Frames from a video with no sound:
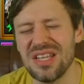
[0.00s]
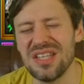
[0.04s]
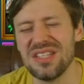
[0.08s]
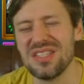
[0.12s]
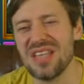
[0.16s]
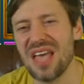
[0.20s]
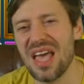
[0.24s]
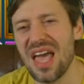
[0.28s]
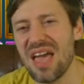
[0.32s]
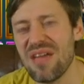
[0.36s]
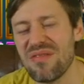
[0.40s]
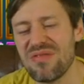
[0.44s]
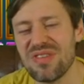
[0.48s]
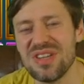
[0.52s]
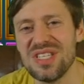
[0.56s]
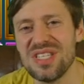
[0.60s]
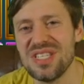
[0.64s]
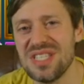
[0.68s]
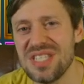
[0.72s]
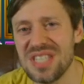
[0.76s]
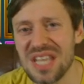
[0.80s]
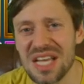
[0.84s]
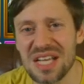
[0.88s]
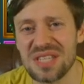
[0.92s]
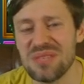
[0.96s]
it's every
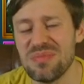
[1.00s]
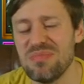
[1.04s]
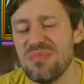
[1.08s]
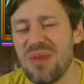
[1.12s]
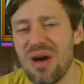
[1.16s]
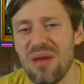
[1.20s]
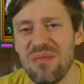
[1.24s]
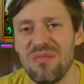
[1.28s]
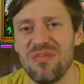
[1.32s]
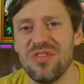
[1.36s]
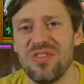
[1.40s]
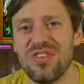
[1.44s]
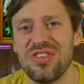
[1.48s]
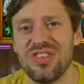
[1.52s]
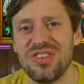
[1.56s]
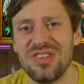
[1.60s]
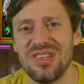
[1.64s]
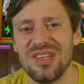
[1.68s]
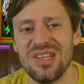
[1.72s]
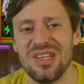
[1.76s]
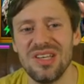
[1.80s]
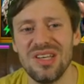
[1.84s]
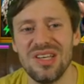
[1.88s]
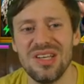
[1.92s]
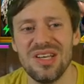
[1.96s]
six months
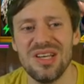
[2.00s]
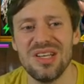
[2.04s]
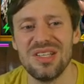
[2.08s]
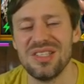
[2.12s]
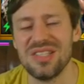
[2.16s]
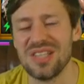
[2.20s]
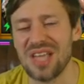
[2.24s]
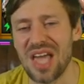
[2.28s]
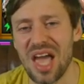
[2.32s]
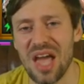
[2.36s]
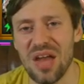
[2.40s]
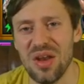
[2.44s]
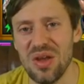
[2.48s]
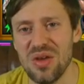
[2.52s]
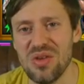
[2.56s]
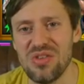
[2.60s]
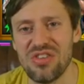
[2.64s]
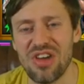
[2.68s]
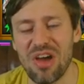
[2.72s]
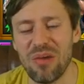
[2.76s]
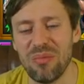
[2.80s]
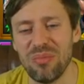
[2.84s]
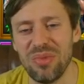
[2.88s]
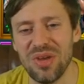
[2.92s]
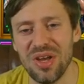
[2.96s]
to get a new
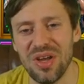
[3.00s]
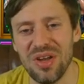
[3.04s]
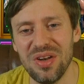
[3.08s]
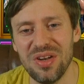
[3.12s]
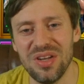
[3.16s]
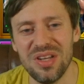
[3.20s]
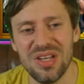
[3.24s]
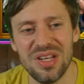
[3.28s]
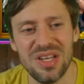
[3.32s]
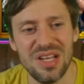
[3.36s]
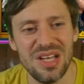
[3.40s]
champion,